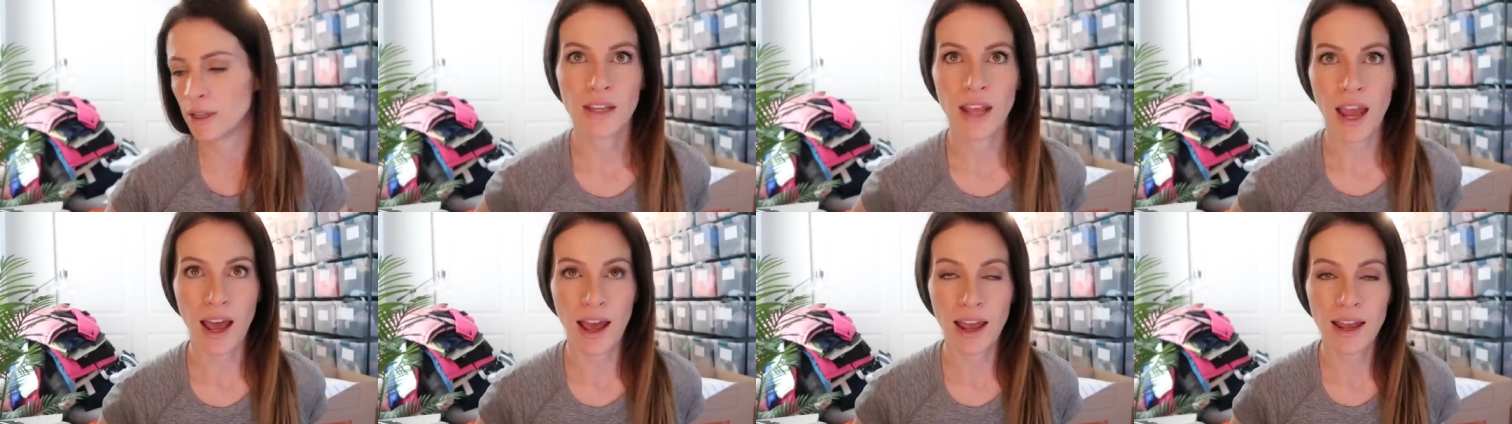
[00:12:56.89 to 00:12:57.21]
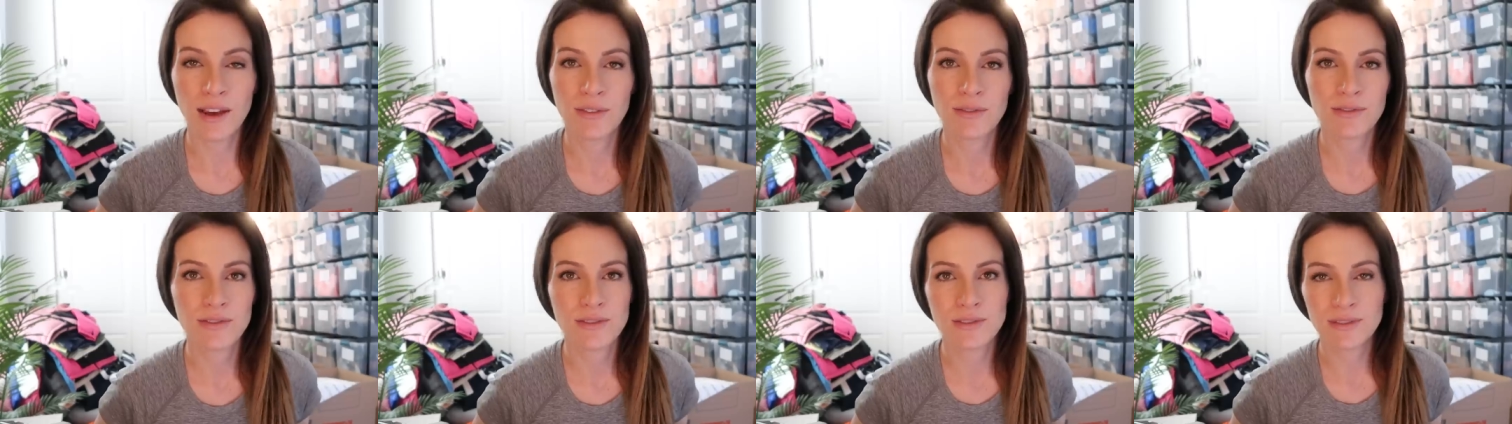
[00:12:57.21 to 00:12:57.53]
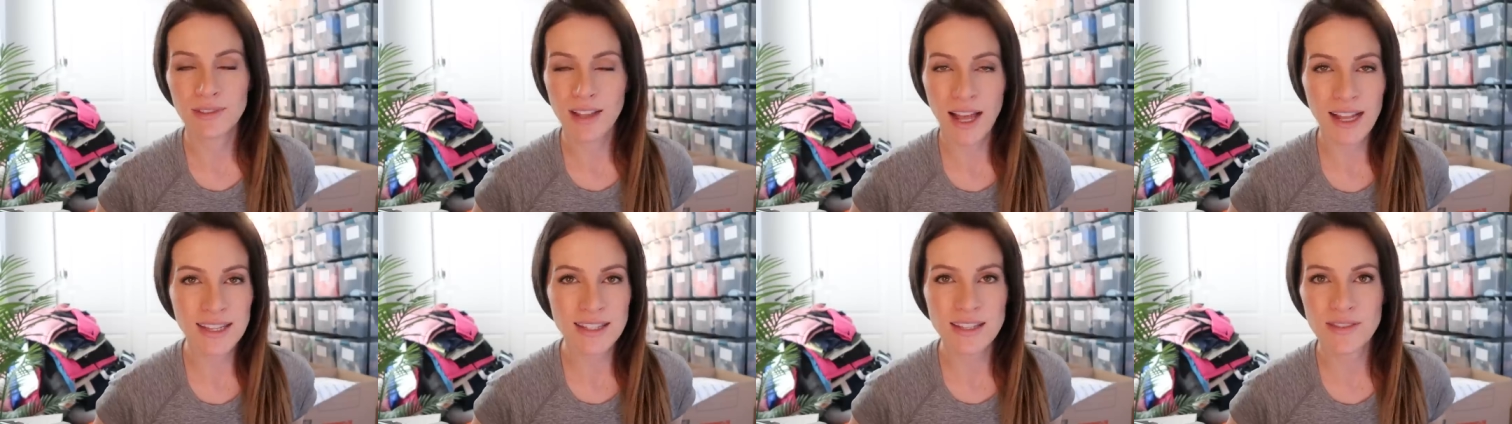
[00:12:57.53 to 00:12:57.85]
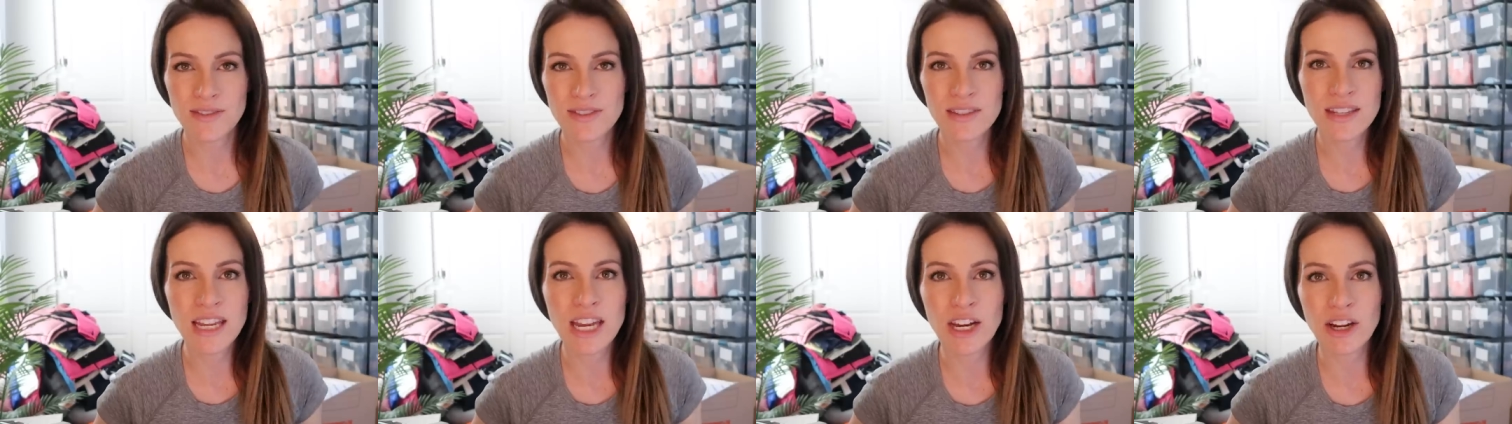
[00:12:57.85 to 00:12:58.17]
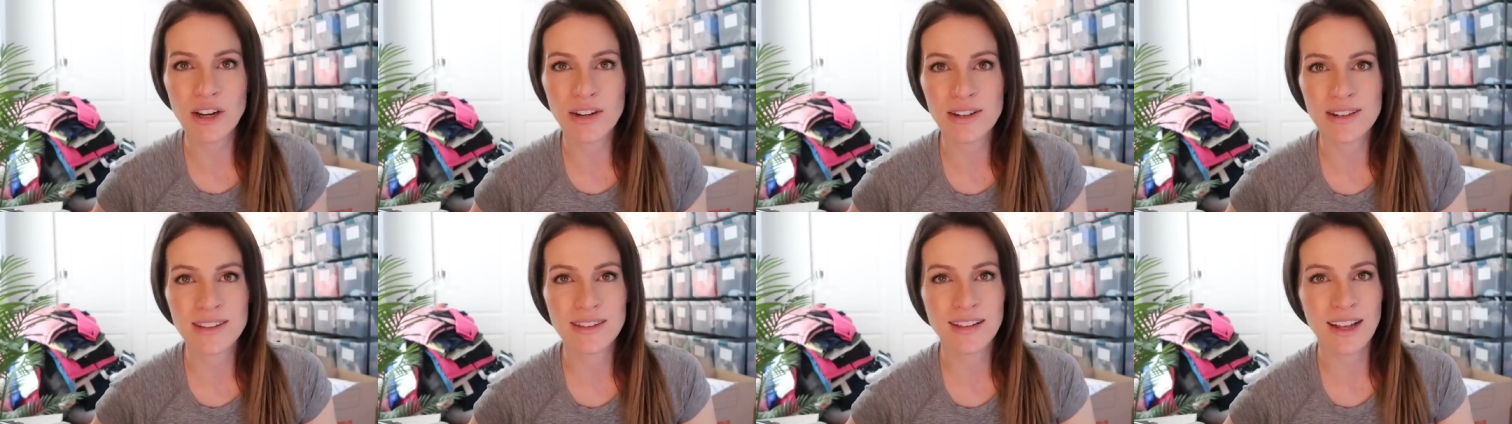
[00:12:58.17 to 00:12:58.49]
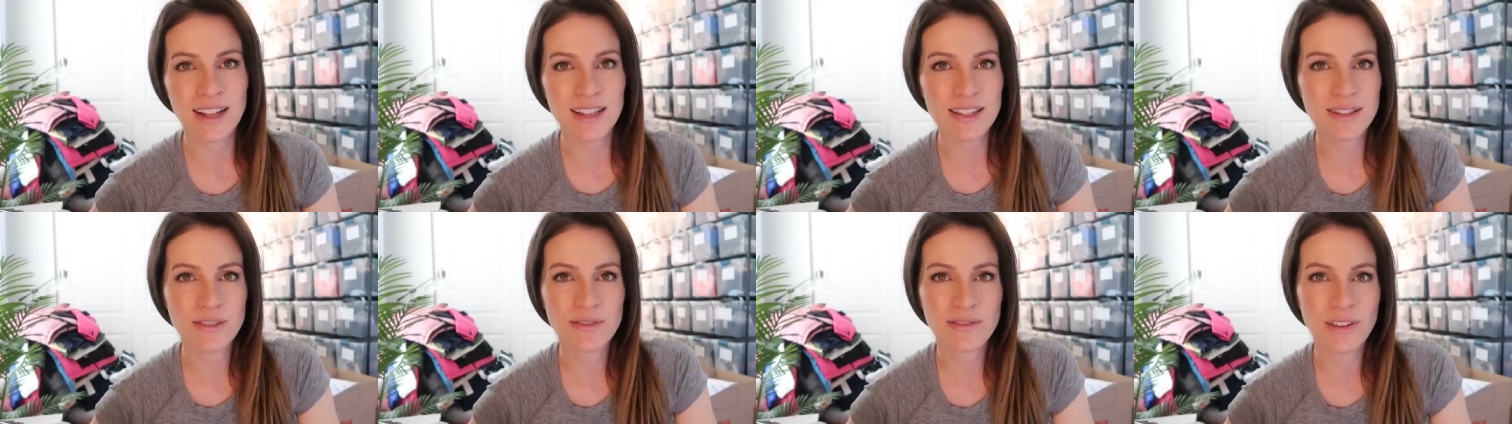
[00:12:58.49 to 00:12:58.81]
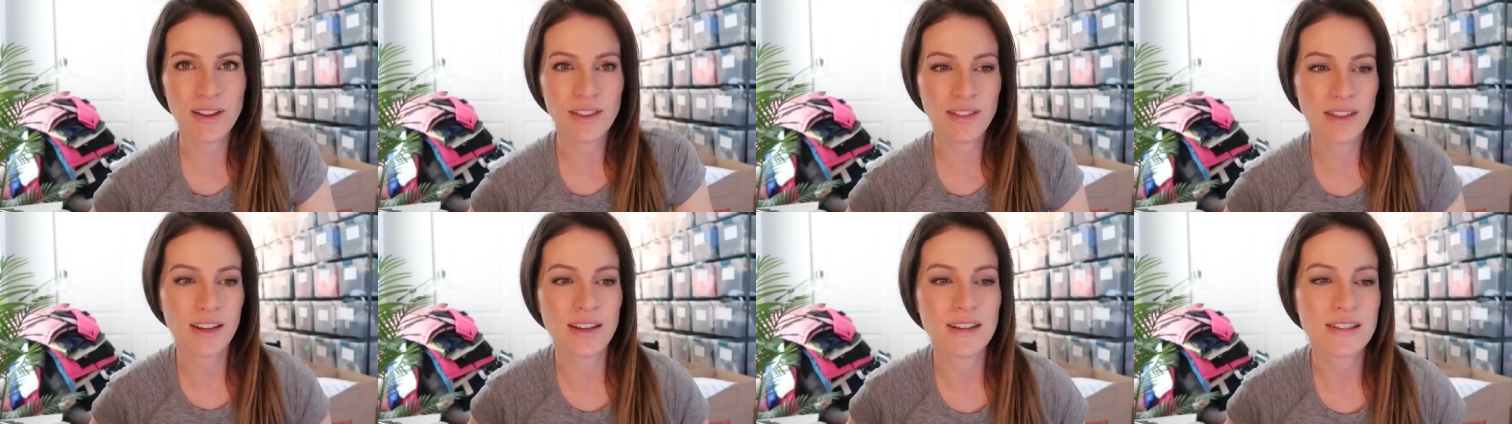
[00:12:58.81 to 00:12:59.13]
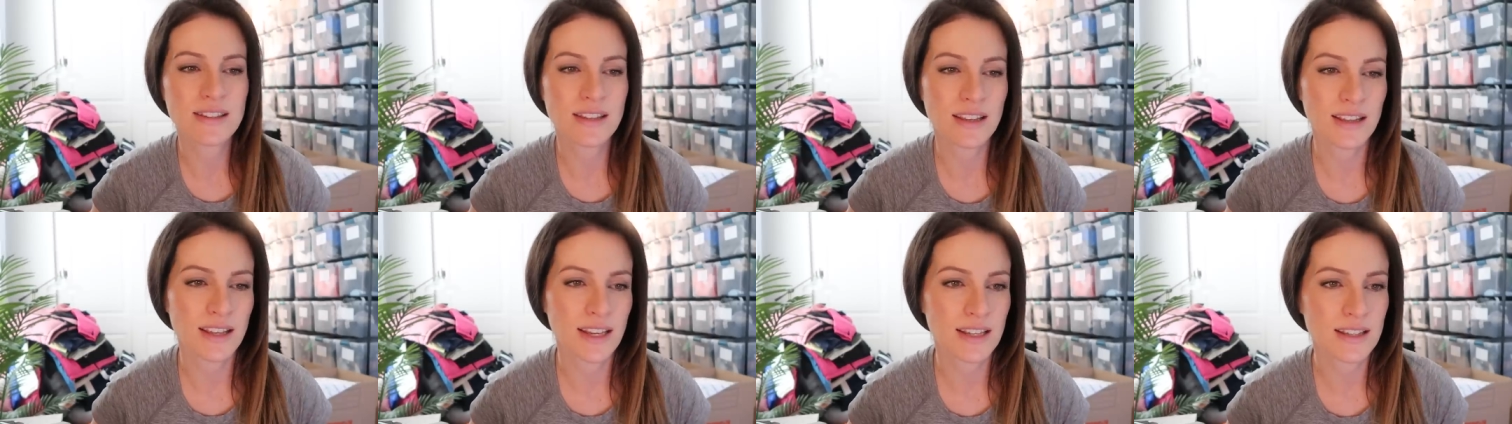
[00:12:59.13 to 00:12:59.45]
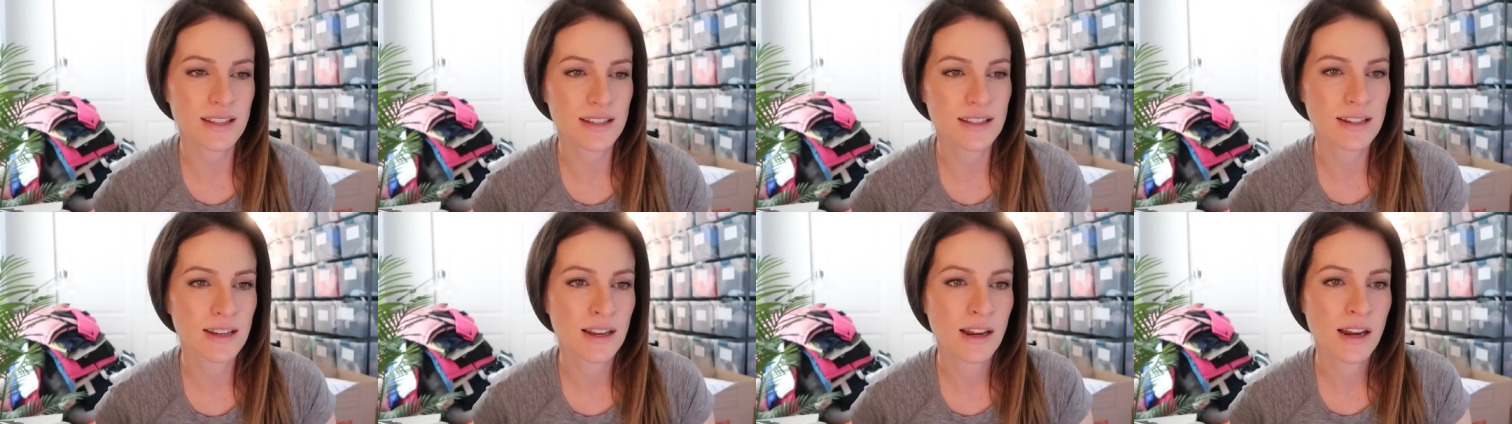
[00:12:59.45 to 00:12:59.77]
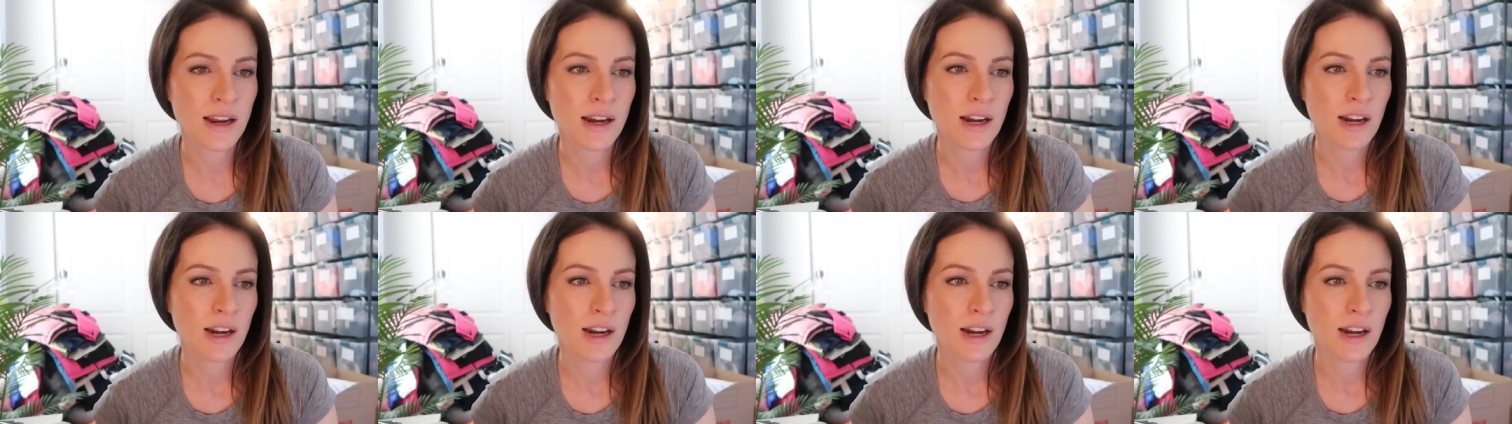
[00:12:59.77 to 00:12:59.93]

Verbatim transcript: Yeah, I have lots of sneakers and lots of fun things to list,